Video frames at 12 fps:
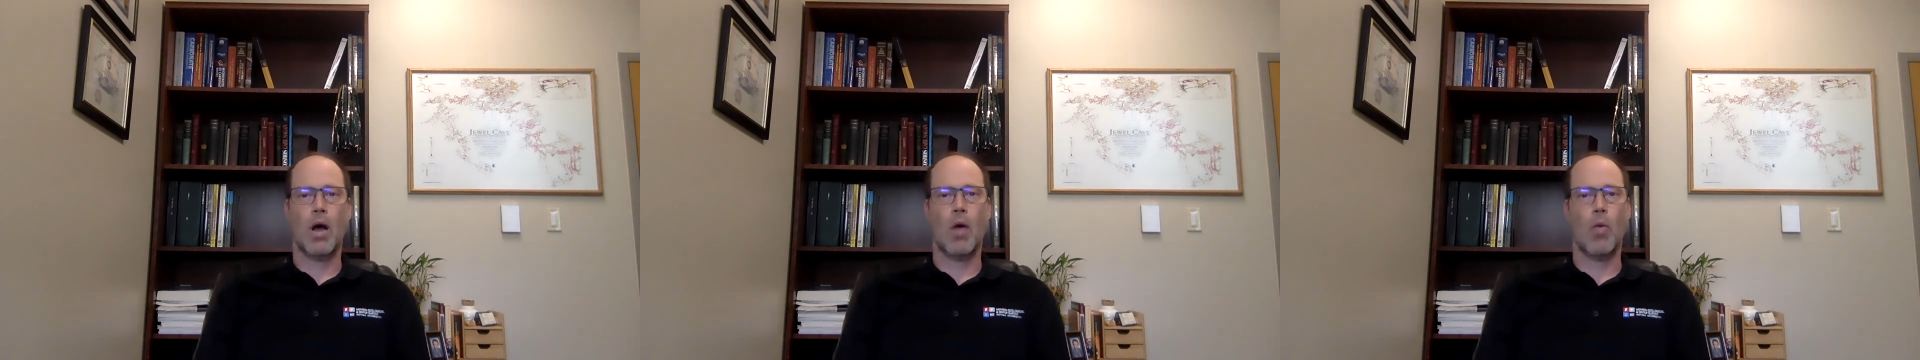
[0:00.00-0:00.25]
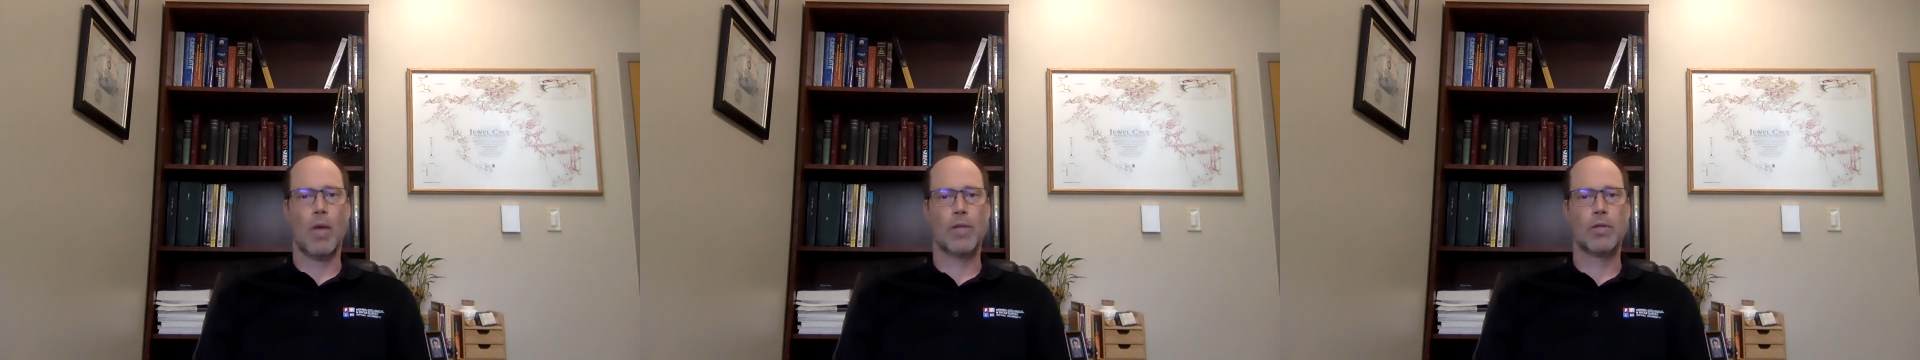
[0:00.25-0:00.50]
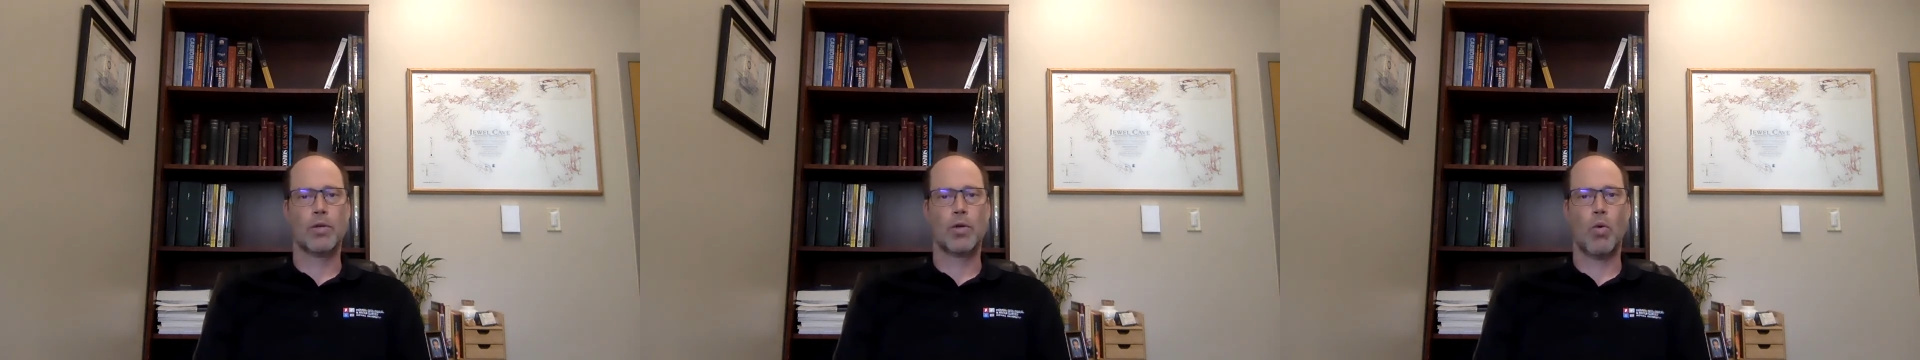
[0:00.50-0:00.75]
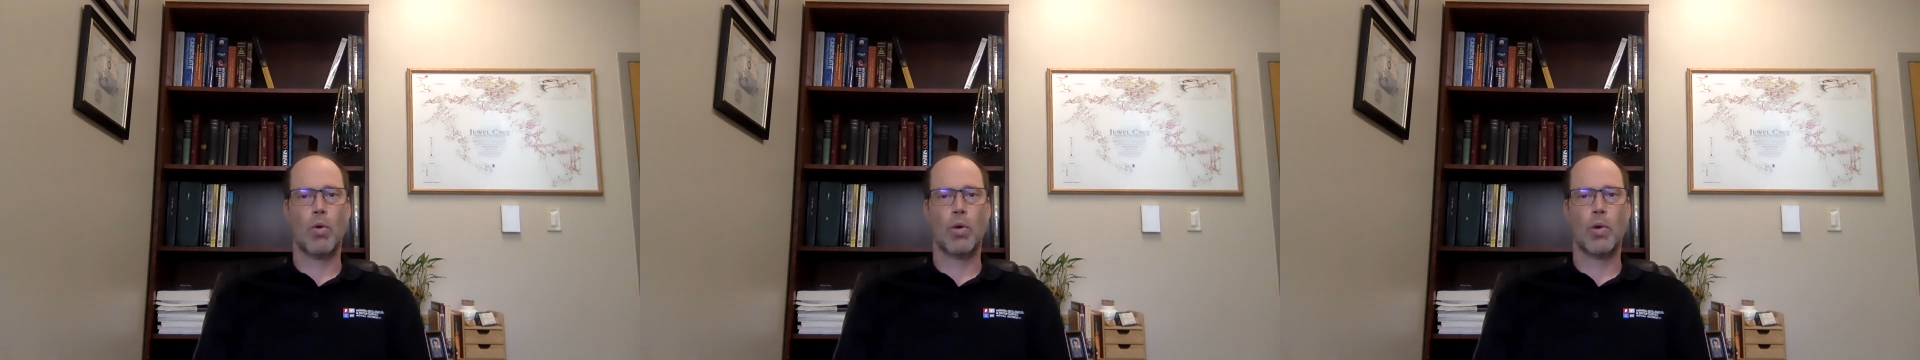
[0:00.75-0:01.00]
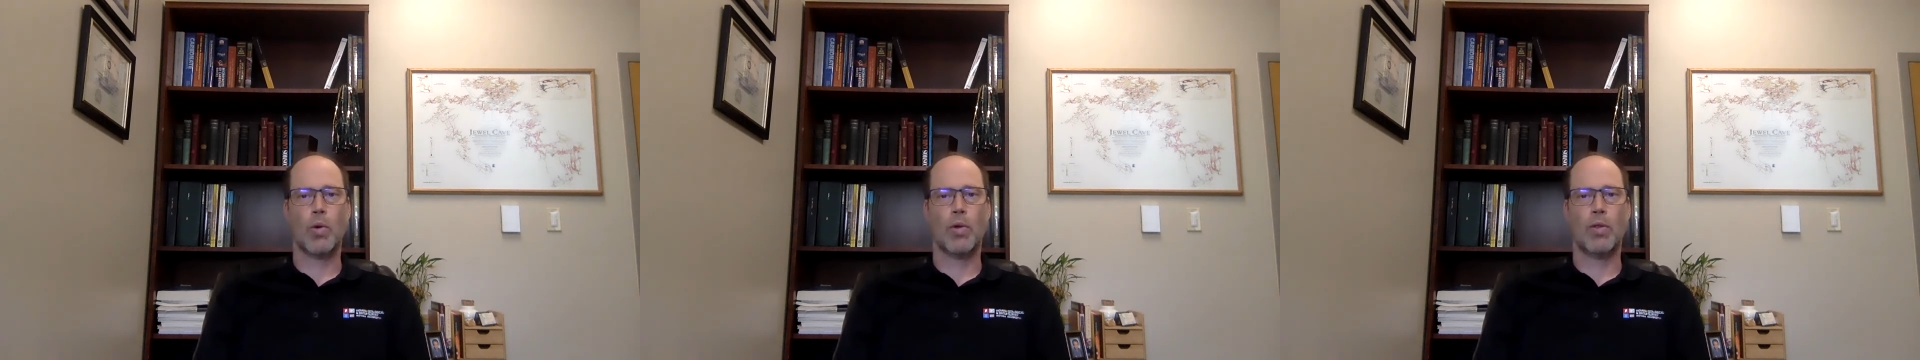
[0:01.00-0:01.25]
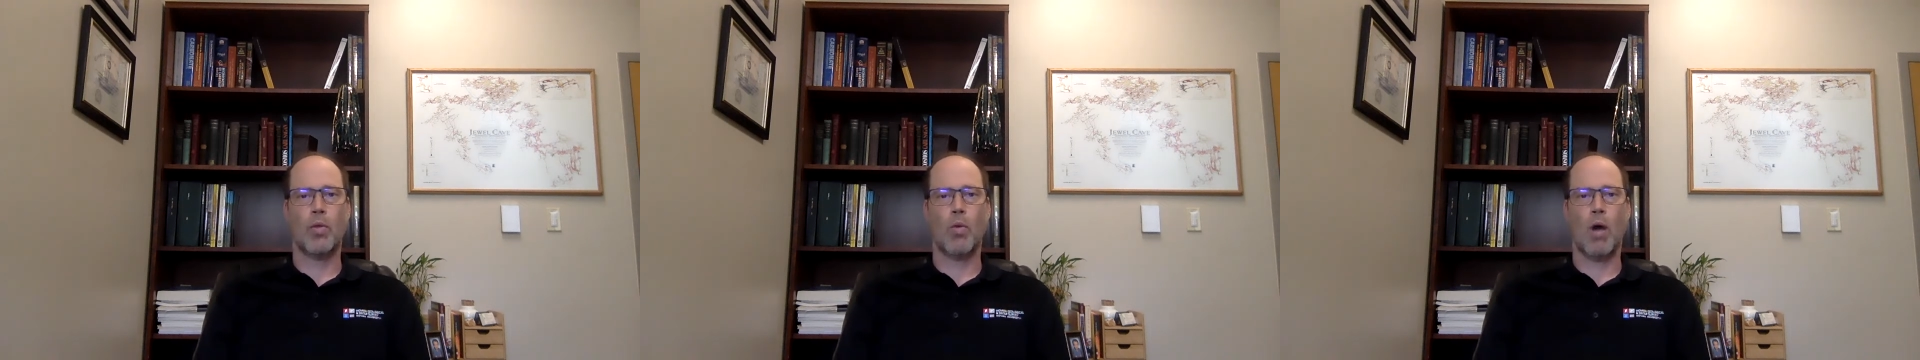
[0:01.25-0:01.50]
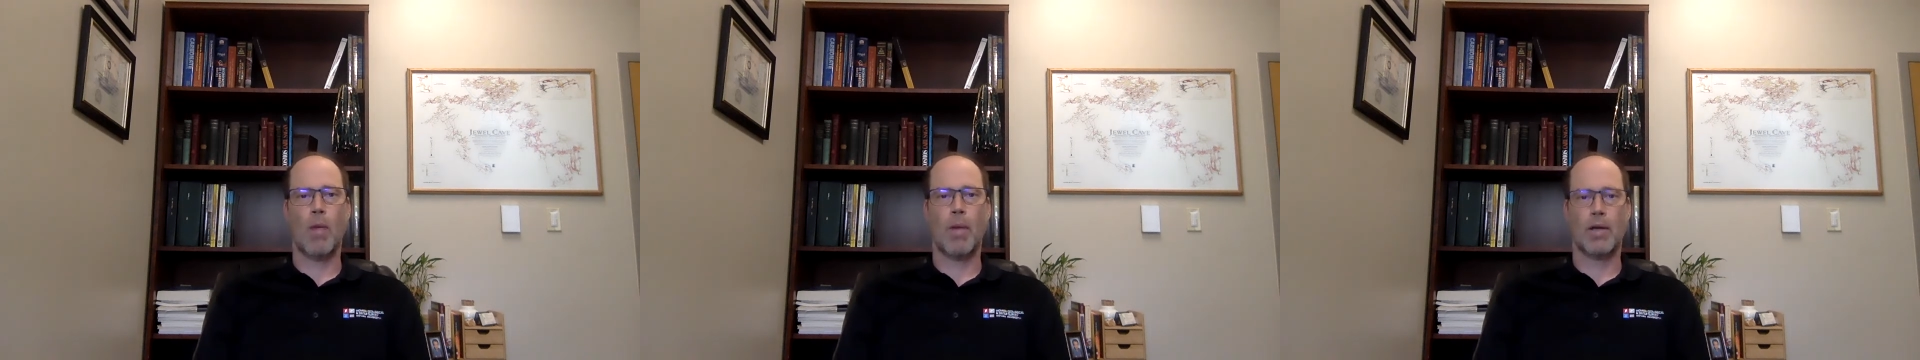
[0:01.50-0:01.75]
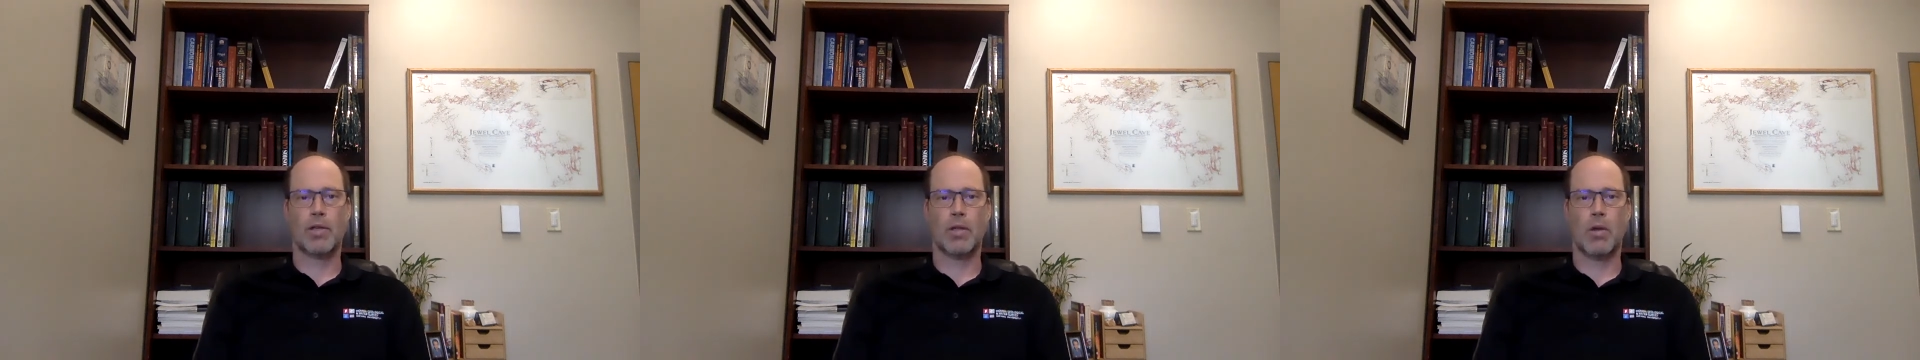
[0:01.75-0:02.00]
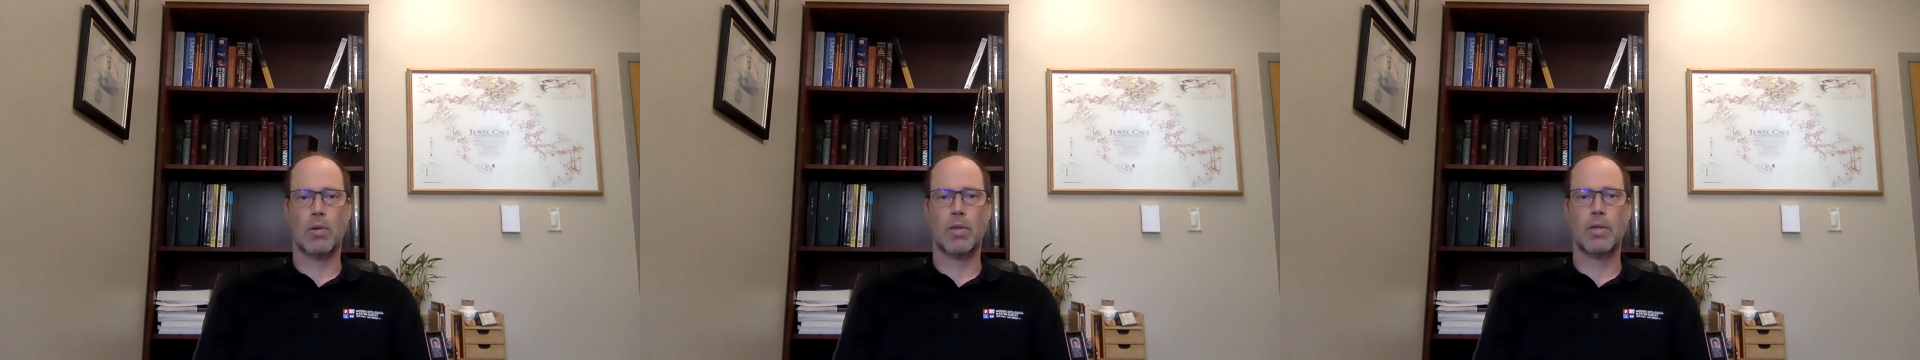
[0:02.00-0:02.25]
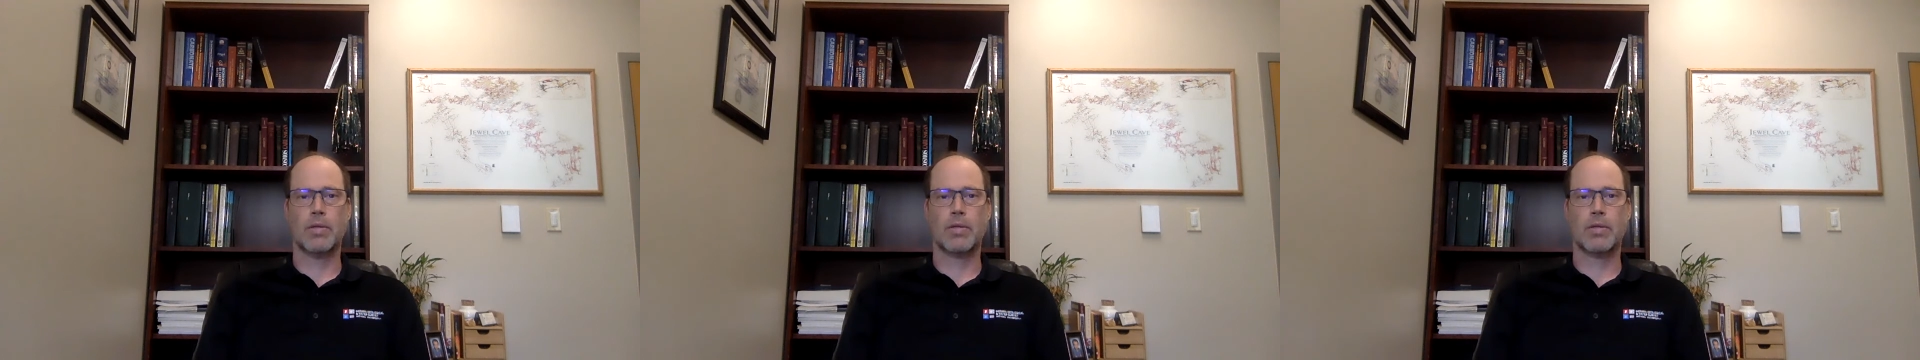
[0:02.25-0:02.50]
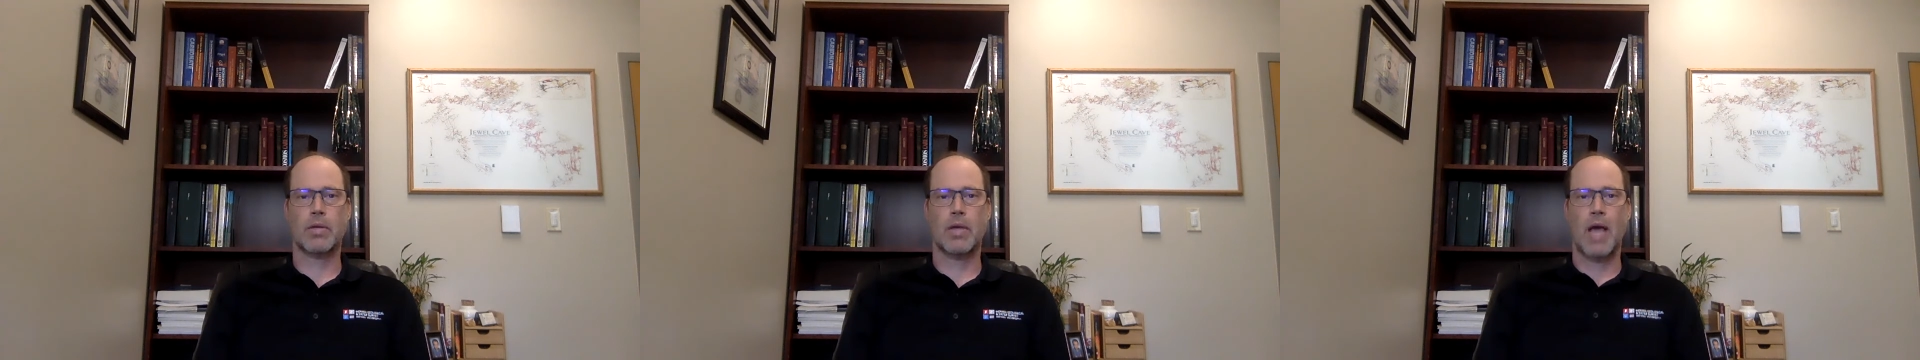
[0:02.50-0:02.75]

a western corridor in the Wabash lowlands,